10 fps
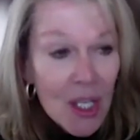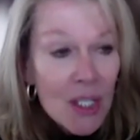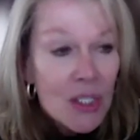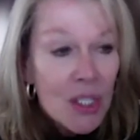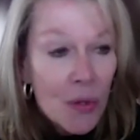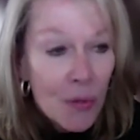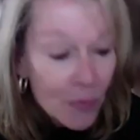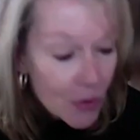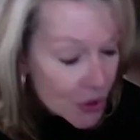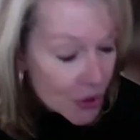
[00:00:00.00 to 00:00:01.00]
So the
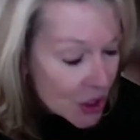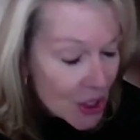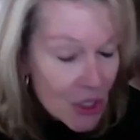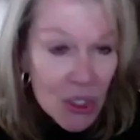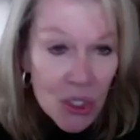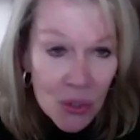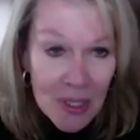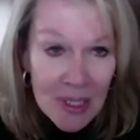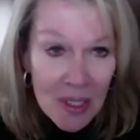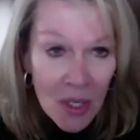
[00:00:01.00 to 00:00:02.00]
first year
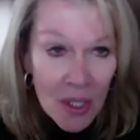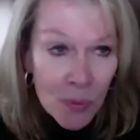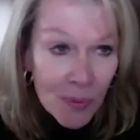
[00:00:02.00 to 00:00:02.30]
students are in